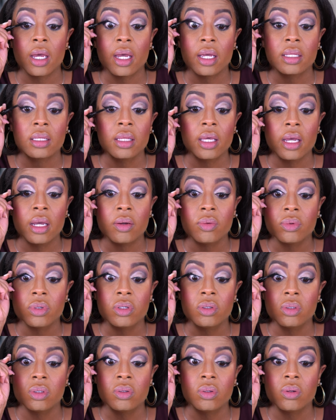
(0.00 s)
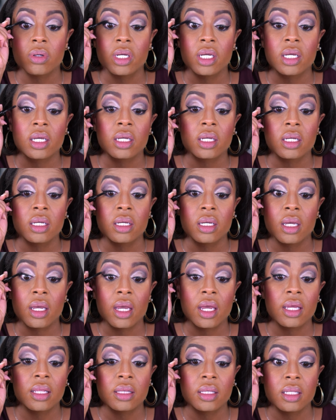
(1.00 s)
add that real quick.
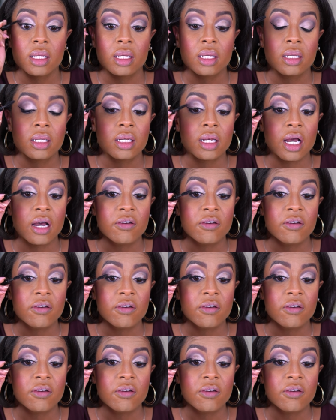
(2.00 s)
And then